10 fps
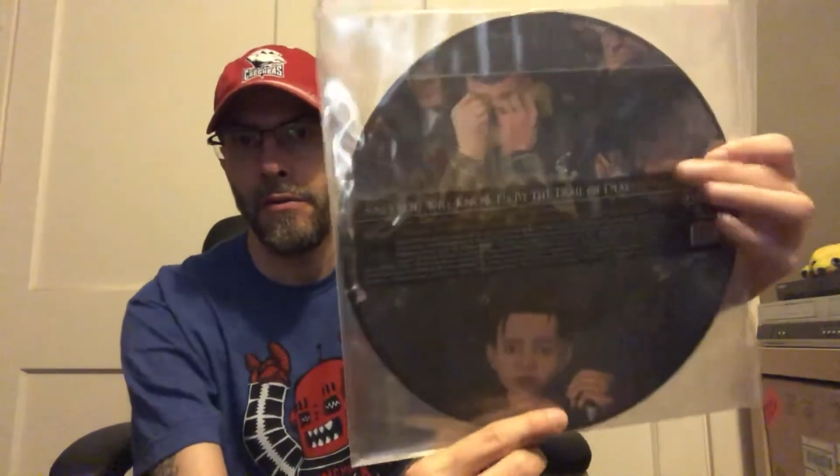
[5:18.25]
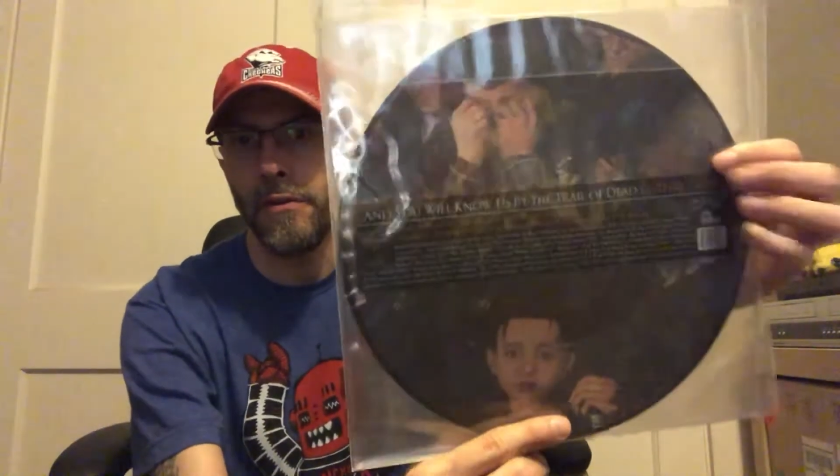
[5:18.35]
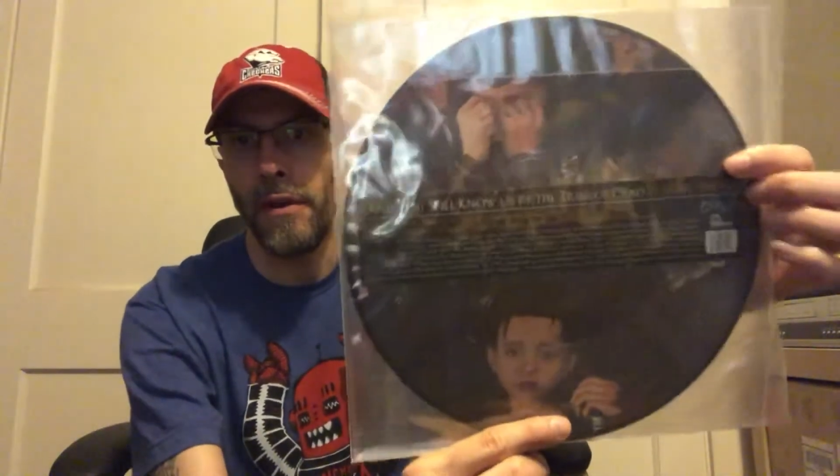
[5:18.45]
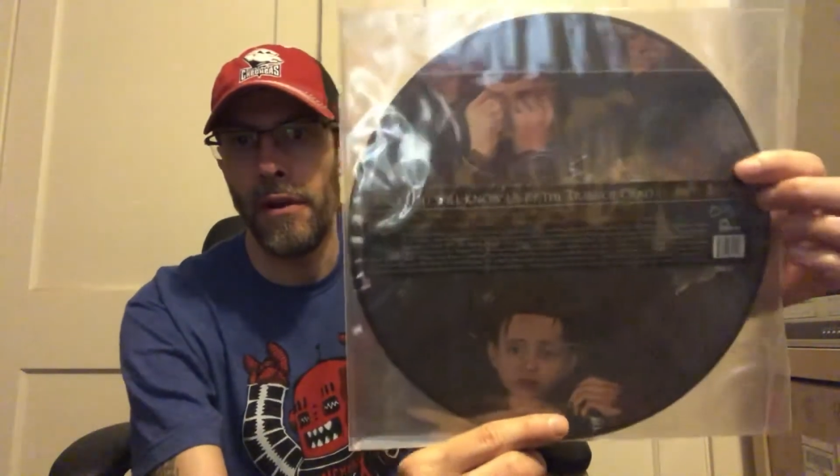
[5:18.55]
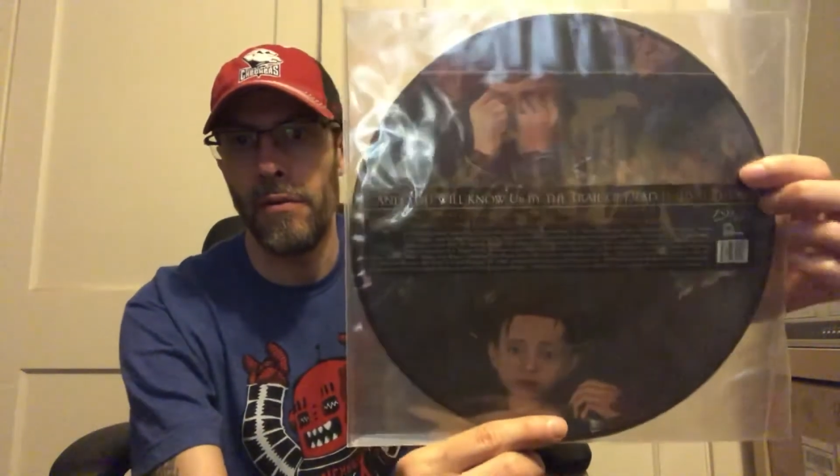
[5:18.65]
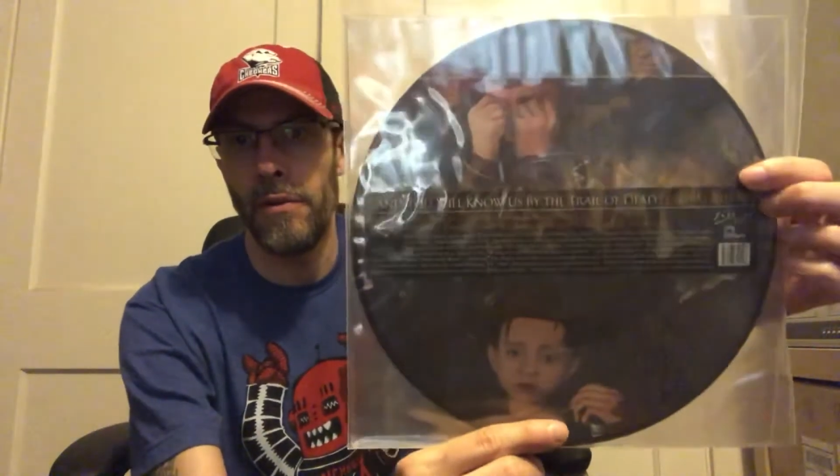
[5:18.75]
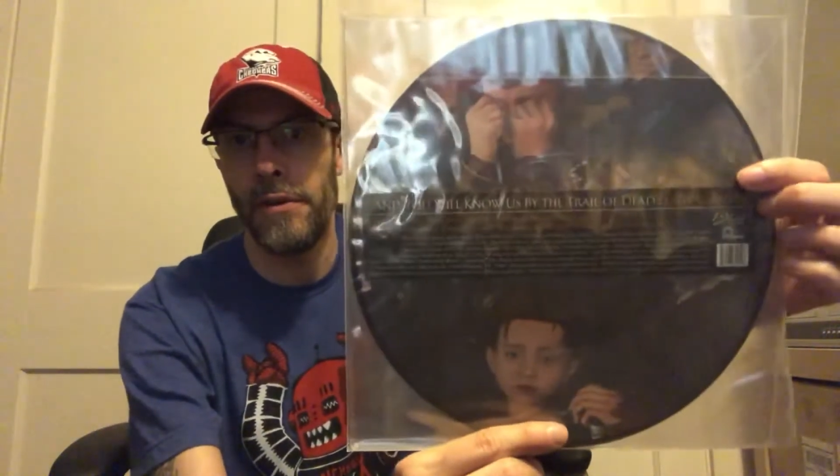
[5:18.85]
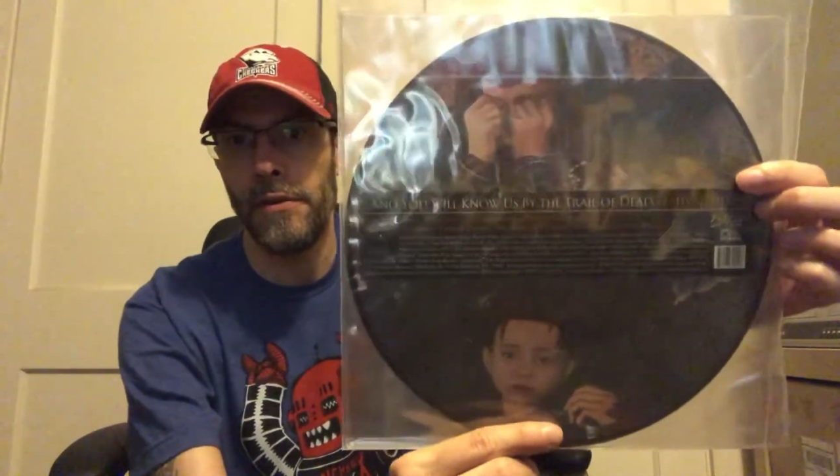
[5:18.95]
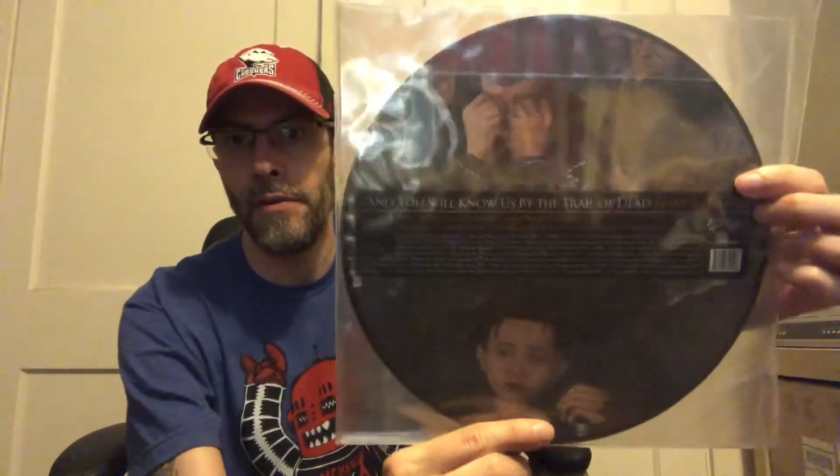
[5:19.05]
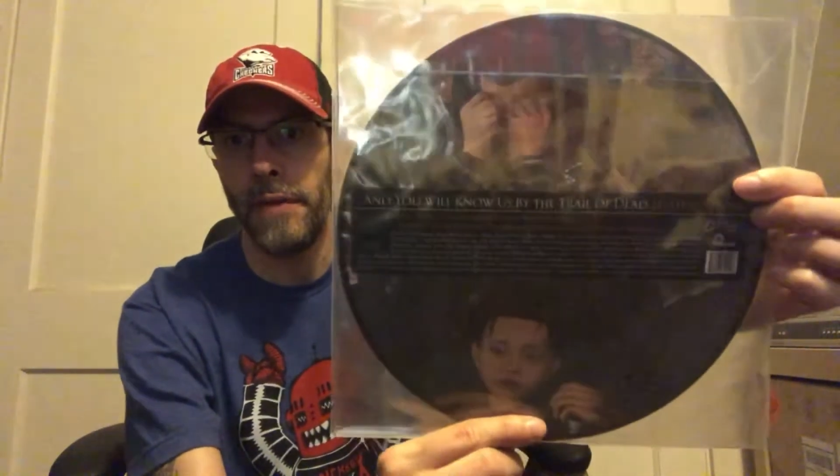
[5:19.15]
course, the
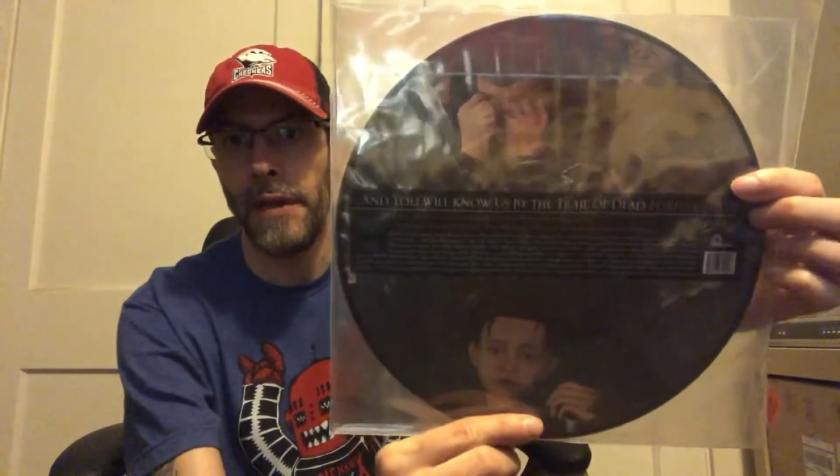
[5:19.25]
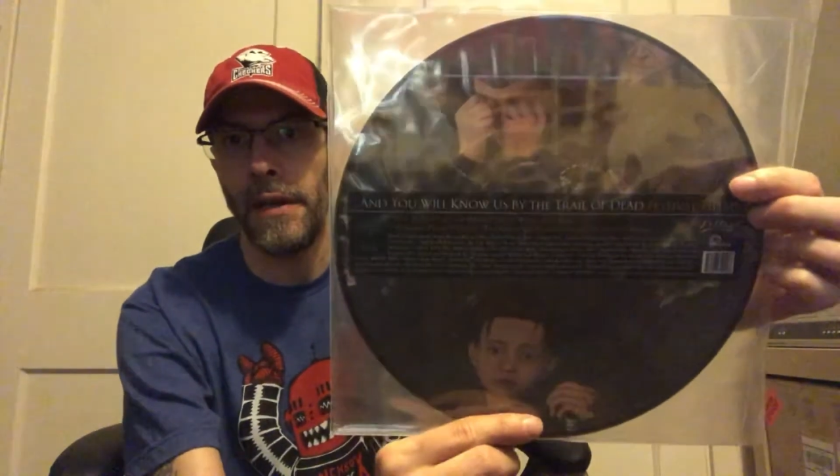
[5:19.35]
artwork done by